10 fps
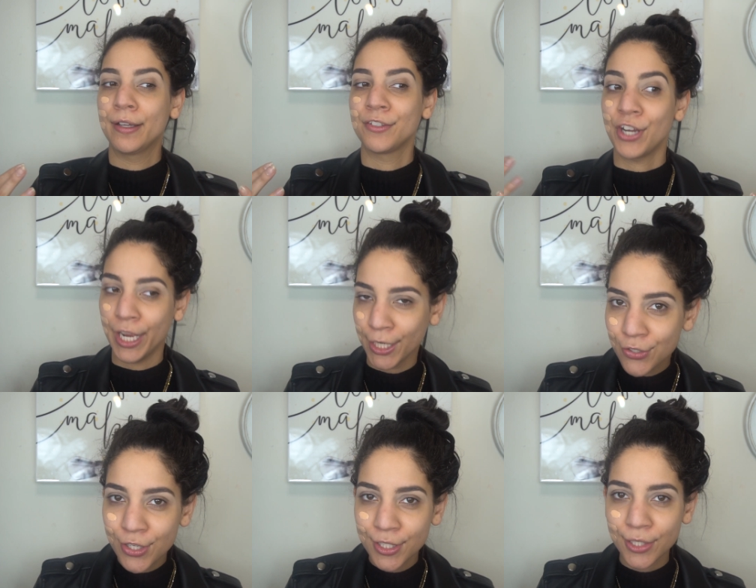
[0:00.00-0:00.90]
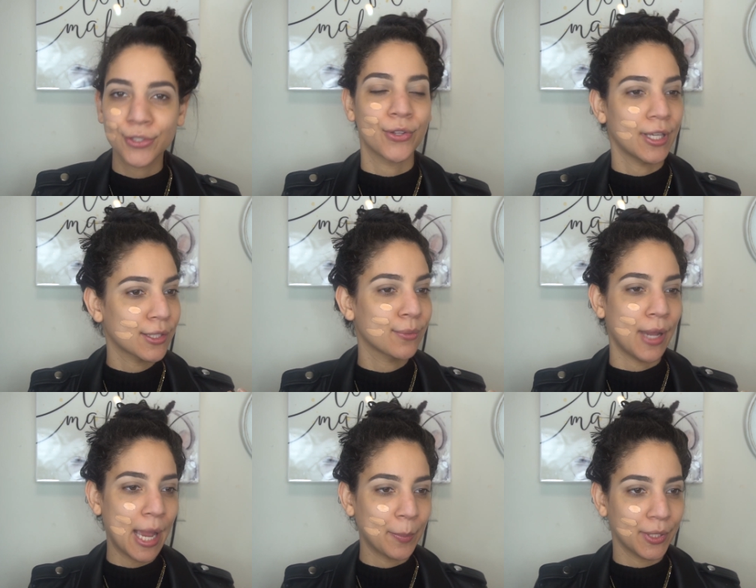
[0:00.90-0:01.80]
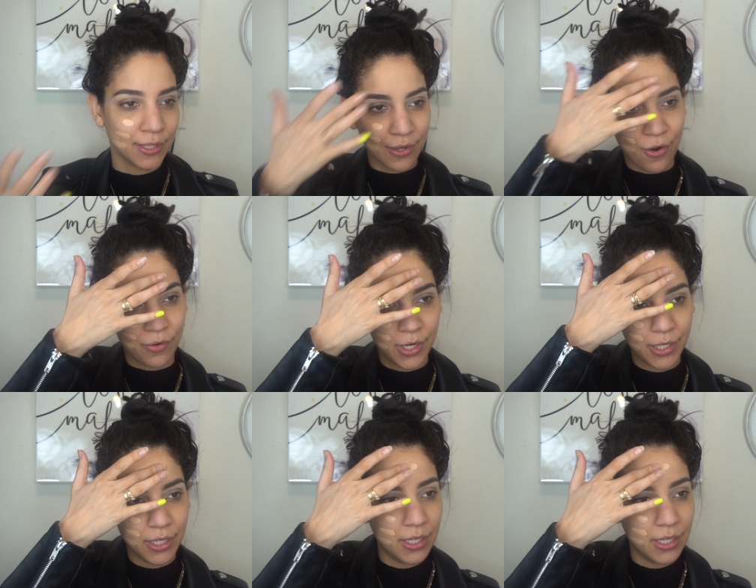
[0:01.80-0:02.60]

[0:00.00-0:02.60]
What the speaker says: changes. So that's what happens already.